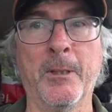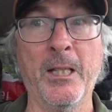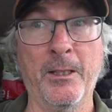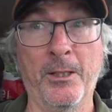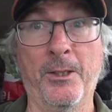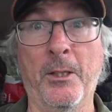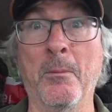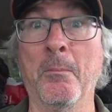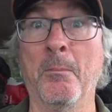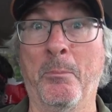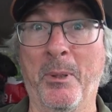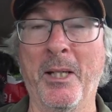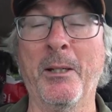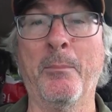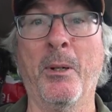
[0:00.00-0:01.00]
This is a
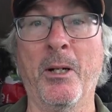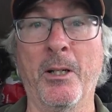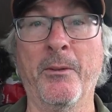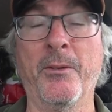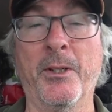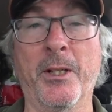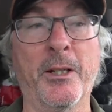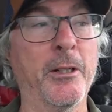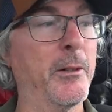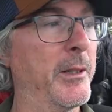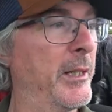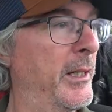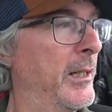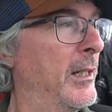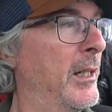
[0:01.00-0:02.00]
big part of Ontario, I
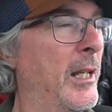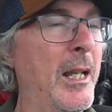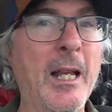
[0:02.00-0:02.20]
tell you.